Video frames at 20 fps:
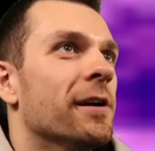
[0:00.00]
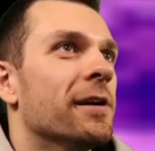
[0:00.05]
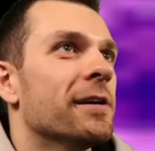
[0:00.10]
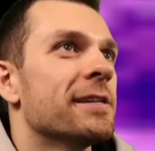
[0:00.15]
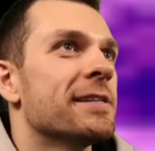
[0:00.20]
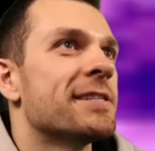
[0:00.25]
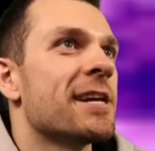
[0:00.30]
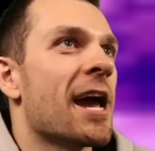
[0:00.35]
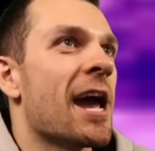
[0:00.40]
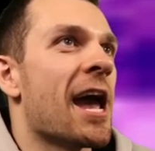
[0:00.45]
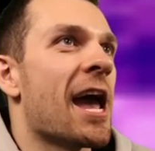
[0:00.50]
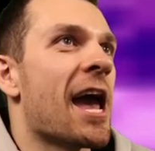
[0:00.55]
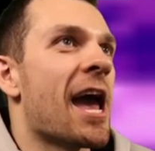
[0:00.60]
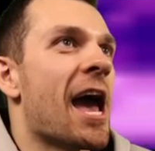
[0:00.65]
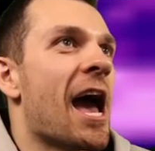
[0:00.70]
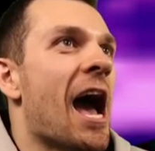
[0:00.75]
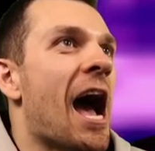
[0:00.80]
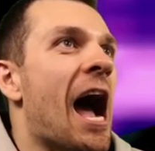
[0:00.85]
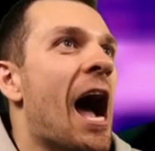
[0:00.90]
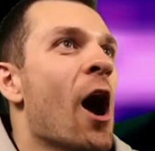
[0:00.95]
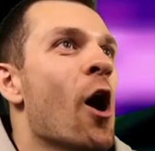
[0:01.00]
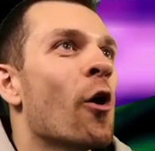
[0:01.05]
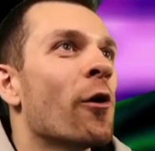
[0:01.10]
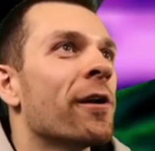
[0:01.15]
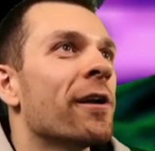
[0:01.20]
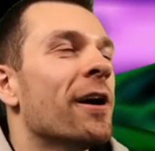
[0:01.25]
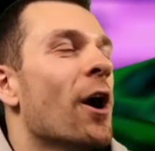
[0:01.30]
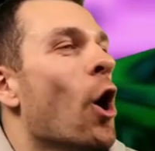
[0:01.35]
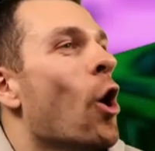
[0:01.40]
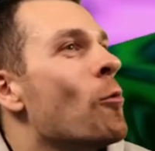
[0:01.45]

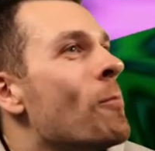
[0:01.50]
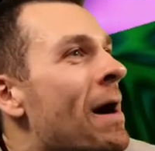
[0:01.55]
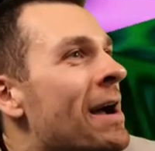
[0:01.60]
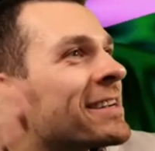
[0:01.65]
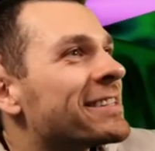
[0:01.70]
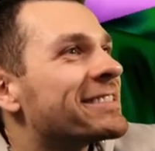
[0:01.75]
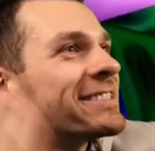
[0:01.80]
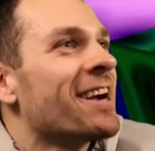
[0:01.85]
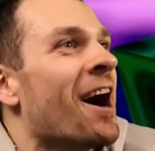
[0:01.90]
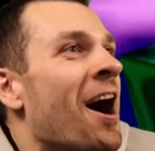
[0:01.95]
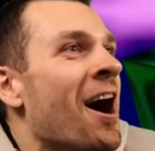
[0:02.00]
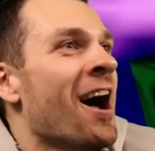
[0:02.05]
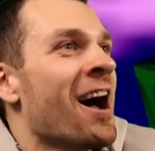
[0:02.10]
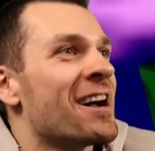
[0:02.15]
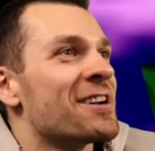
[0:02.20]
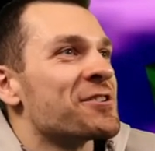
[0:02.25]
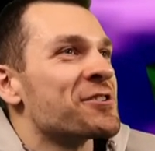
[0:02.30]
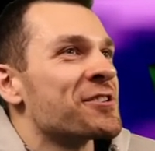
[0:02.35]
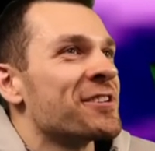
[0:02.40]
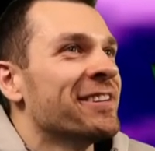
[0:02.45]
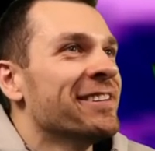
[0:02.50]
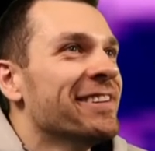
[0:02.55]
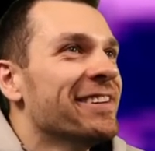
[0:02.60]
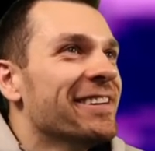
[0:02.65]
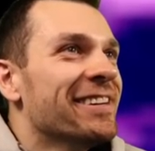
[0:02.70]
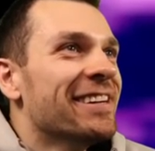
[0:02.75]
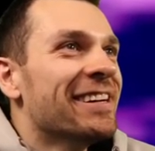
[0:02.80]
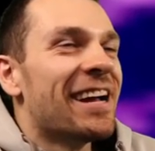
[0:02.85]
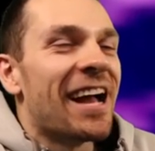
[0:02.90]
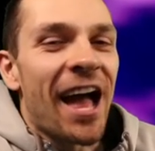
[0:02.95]
Down! Oh my gosh!
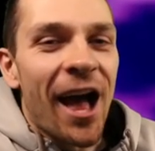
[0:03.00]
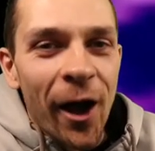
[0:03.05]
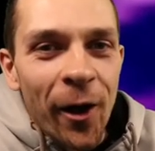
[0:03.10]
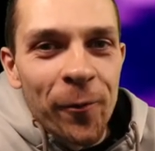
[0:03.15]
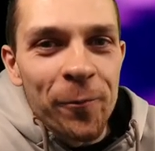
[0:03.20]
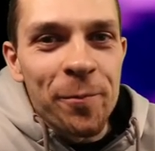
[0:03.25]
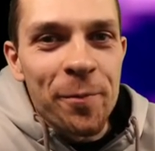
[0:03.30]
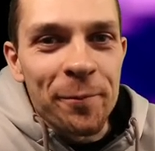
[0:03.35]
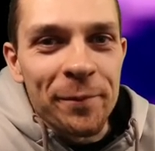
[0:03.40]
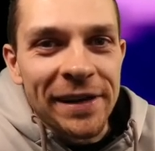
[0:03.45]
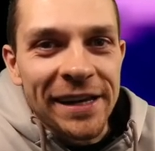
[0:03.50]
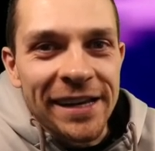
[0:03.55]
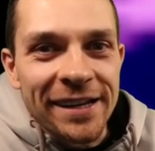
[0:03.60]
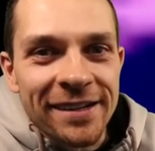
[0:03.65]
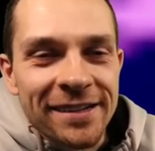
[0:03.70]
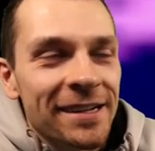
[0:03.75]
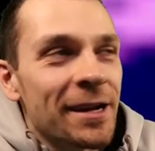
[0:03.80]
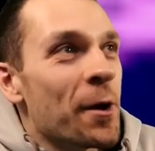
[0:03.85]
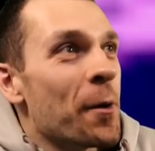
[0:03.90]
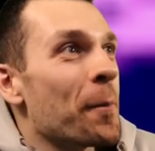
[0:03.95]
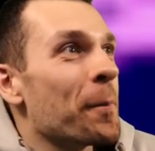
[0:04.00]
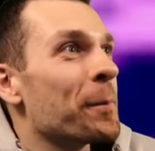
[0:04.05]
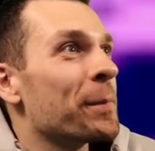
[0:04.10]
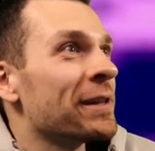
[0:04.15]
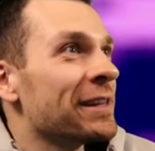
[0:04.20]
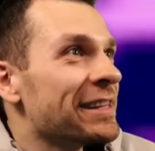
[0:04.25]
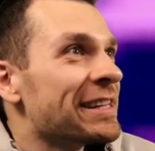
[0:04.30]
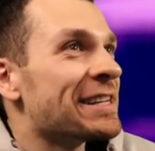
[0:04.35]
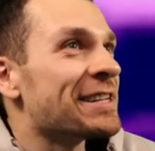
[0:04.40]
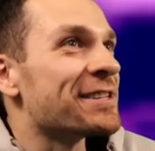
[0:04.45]
Help me.
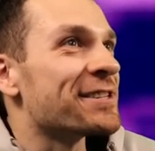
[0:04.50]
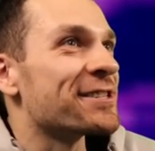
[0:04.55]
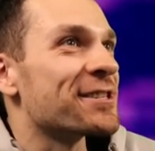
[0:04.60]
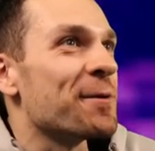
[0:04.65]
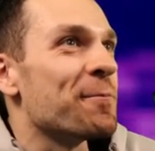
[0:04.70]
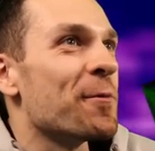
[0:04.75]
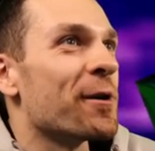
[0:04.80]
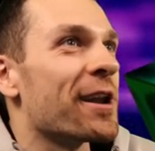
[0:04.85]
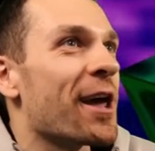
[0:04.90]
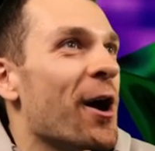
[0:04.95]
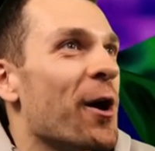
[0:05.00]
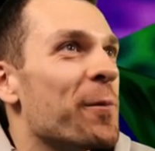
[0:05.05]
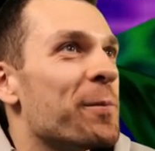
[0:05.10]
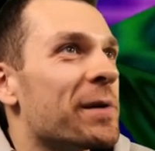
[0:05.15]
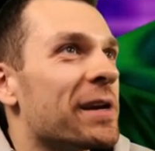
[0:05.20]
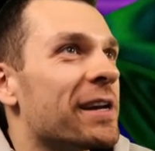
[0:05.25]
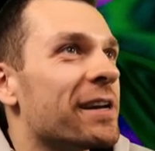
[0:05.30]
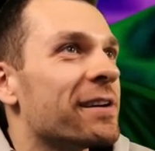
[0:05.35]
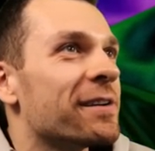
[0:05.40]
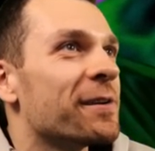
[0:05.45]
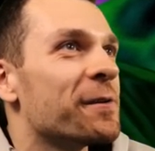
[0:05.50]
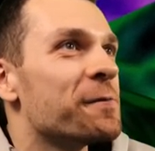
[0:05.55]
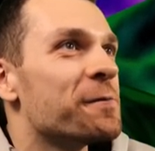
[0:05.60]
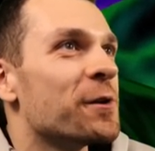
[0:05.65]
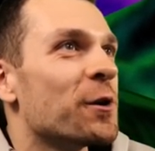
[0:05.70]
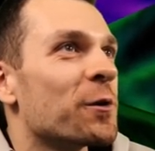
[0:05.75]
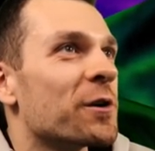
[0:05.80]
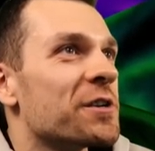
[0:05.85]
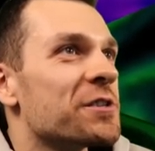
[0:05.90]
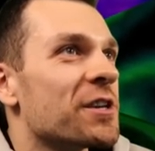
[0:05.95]
Please someone help me.
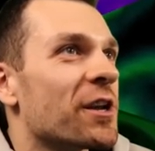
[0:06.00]
Viewers at